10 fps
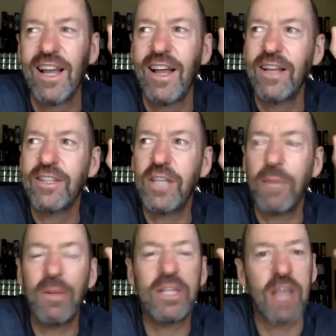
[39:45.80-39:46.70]
sip
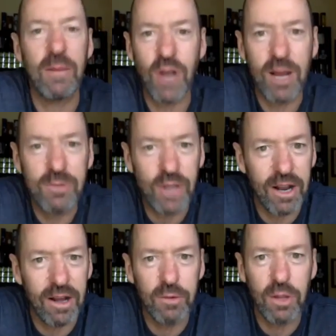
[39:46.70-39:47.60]
it sometimes on
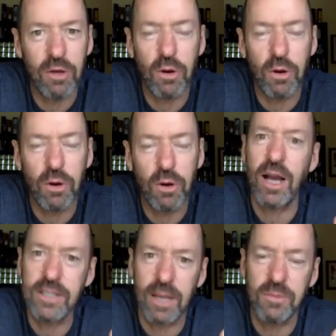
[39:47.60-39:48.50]
a, with a little bit of ice,
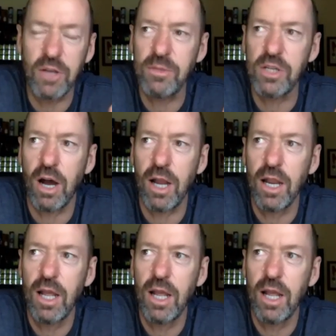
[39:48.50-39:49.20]
sometimes not.